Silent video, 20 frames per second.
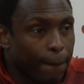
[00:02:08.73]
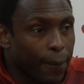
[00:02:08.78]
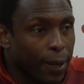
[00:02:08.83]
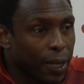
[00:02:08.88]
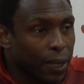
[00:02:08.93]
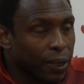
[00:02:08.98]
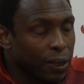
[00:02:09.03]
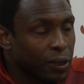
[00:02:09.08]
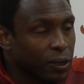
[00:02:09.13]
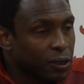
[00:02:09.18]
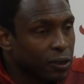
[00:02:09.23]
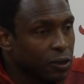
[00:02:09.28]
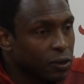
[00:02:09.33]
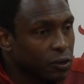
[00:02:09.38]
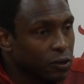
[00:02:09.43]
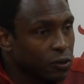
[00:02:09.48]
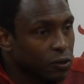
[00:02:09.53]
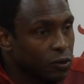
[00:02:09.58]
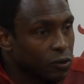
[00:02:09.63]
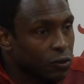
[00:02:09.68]
Do you have an
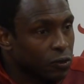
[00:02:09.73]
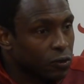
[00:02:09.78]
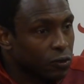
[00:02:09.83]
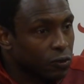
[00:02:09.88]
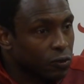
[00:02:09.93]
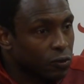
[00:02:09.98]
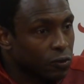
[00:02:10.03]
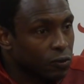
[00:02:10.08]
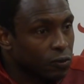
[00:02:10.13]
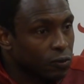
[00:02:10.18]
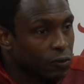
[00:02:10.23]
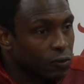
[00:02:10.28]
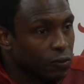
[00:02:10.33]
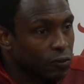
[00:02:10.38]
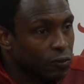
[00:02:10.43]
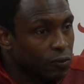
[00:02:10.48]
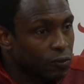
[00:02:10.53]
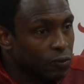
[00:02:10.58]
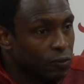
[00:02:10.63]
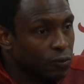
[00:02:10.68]
update on, on Riley and
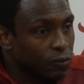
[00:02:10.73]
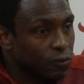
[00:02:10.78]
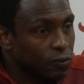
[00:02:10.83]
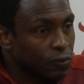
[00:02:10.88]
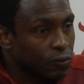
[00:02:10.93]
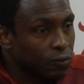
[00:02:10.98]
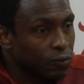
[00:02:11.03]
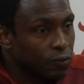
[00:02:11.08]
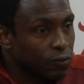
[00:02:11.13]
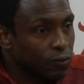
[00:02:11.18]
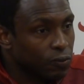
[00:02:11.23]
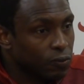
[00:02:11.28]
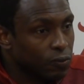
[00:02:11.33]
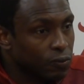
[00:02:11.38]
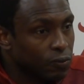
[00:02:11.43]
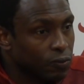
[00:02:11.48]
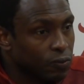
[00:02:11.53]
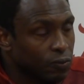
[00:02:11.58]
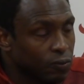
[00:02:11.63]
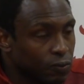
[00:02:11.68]
Armand and, and your
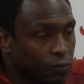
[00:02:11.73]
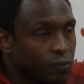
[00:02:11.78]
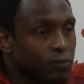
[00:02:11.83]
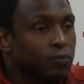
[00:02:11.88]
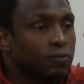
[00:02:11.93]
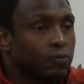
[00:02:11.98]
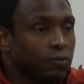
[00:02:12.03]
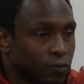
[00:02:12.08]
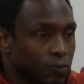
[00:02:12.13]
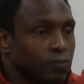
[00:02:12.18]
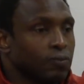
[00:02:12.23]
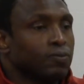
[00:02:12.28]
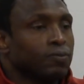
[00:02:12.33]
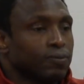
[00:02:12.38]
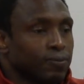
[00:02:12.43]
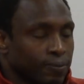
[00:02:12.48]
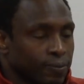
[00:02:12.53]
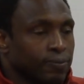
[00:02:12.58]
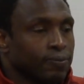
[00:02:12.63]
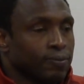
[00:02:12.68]
injured guys and their
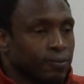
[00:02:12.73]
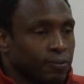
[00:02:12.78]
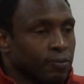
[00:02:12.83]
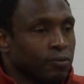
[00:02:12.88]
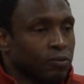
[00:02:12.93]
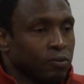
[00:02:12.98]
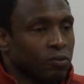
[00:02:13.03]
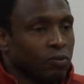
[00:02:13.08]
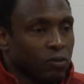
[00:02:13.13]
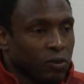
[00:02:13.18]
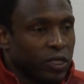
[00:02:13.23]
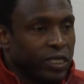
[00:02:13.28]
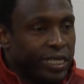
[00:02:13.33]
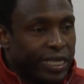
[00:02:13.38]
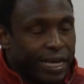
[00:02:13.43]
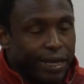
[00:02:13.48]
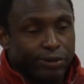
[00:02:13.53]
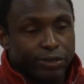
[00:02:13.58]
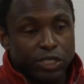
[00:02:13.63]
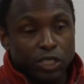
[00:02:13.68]
status for this game?
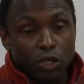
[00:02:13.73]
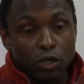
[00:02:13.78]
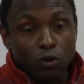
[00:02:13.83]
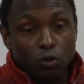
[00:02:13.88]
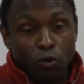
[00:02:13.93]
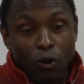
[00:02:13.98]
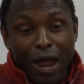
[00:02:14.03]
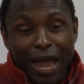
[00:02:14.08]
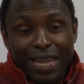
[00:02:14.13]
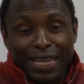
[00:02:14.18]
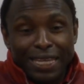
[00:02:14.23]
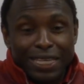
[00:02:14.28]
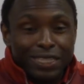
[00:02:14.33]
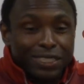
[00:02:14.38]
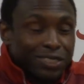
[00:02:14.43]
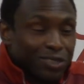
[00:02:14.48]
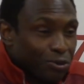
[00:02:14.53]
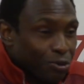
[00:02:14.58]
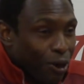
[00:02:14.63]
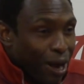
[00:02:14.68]
Yeah, so
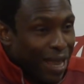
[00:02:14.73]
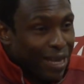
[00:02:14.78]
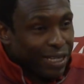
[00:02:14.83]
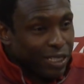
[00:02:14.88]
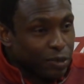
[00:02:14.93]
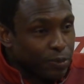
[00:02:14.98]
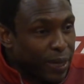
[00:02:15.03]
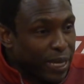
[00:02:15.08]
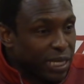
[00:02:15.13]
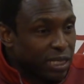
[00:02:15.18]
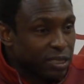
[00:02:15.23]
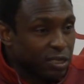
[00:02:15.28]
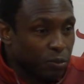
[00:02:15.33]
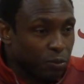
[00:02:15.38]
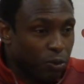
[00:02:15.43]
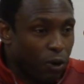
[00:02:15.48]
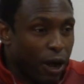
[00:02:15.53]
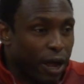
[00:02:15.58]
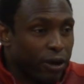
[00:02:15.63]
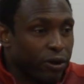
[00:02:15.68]
Riley's, Riley's making
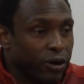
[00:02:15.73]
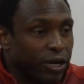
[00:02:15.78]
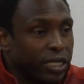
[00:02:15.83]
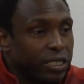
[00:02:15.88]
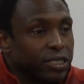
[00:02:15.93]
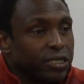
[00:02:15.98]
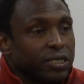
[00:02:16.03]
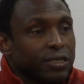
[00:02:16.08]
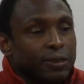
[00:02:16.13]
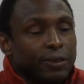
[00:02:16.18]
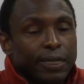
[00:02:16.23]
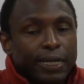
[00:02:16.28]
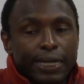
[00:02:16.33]
some progress.